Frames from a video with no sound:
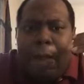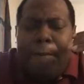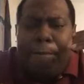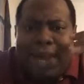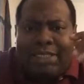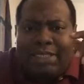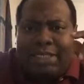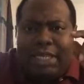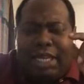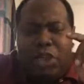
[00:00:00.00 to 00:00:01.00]

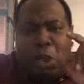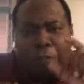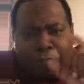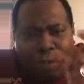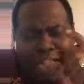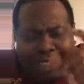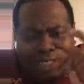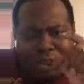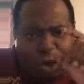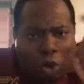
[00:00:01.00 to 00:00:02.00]
But your
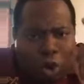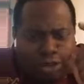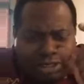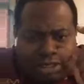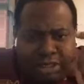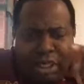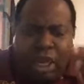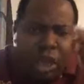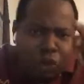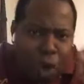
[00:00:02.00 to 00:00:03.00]
cost,
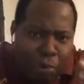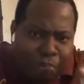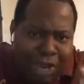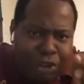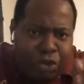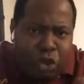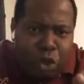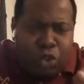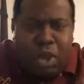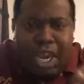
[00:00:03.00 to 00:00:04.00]
compared to
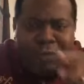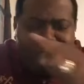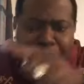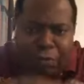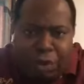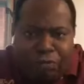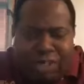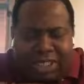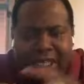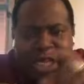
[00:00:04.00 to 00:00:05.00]
those who are in for
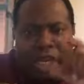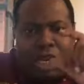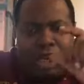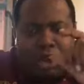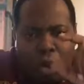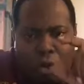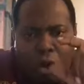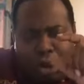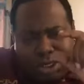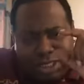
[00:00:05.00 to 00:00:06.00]
profit, your
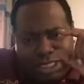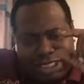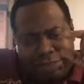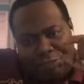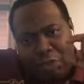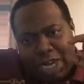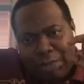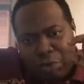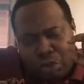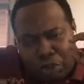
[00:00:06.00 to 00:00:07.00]
cost is
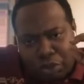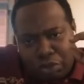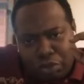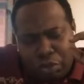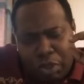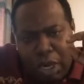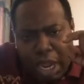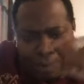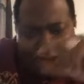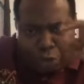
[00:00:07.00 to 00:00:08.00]
affordable to
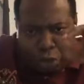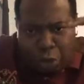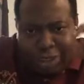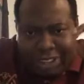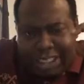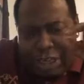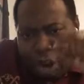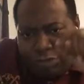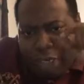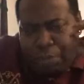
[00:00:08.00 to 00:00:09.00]
majority
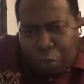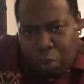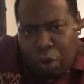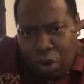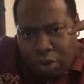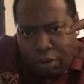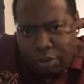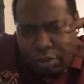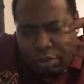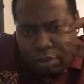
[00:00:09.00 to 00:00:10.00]
of the poor.
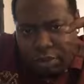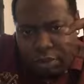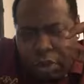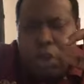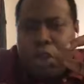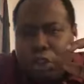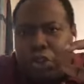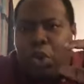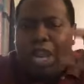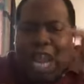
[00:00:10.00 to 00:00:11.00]

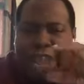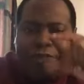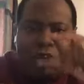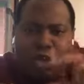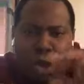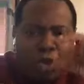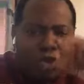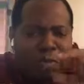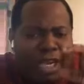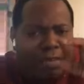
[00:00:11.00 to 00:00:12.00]
So even though
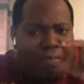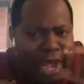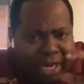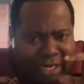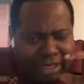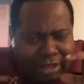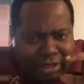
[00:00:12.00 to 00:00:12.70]
you make money,